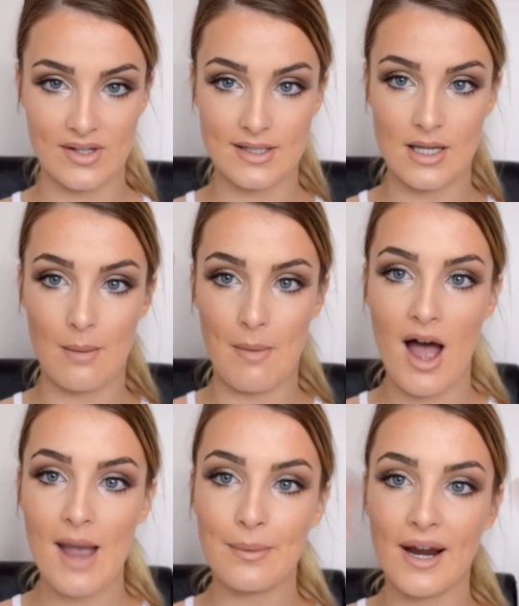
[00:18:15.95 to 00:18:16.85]
some
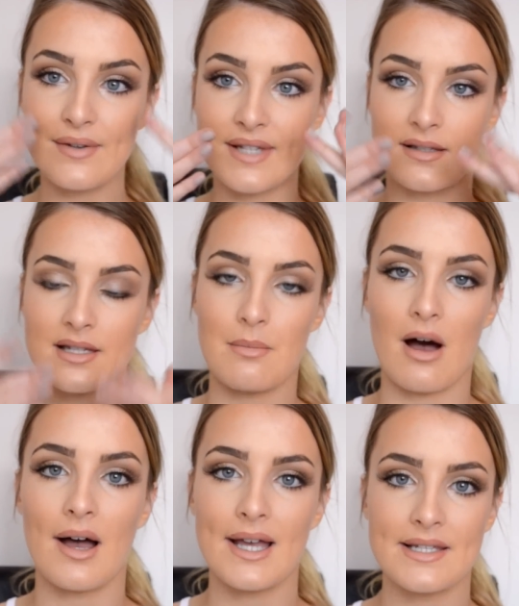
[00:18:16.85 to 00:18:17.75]
eyebrows and some
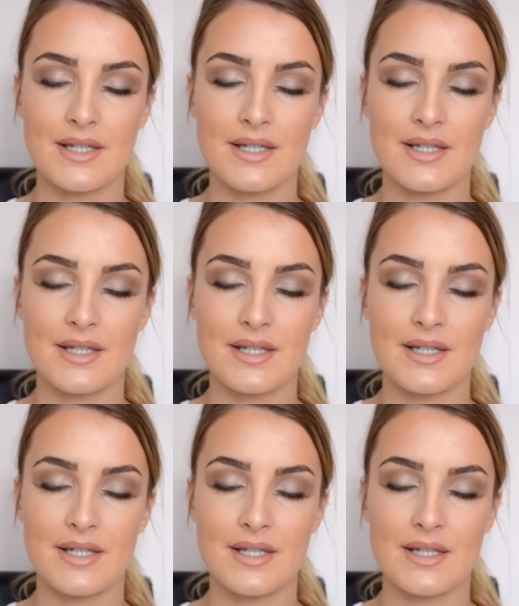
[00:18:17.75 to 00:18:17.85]
eyes.